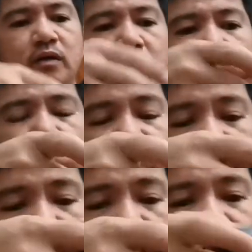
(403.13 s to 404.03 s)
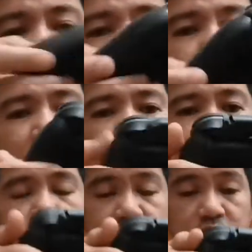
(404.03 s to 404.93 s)
the lightest of them all,
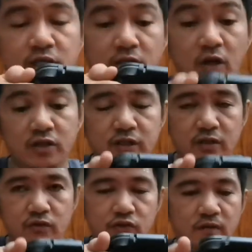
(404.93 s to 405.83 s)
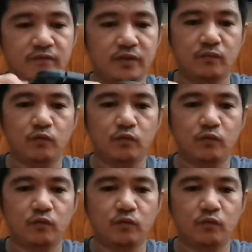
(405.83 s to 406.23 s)
which also includes comfort,